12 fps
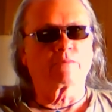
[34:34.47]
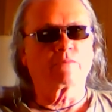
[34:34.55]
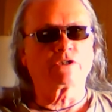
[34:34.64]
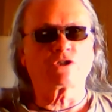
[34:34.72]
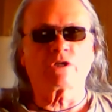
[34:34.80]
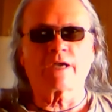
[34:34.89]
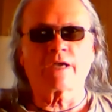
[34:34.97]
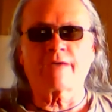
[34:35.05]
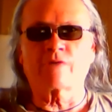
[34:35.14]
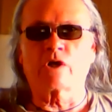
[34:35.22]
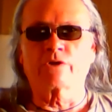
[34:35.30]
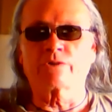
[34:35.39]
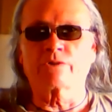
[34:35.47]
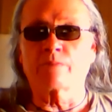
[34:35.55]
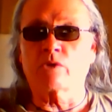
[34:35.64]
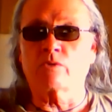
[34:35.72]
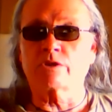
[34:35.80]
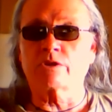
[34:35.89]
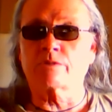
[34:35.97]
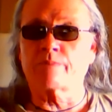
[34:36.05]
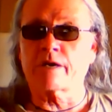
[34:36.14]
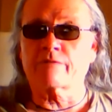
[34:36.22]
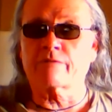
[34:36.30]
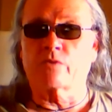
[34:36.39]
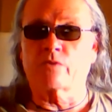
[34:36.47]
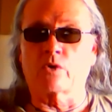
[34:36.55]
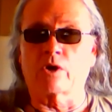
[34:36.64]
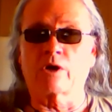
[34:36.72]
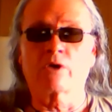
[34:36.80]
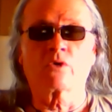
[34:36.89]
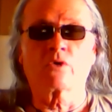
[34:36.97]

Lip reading: but should have ultimate respect for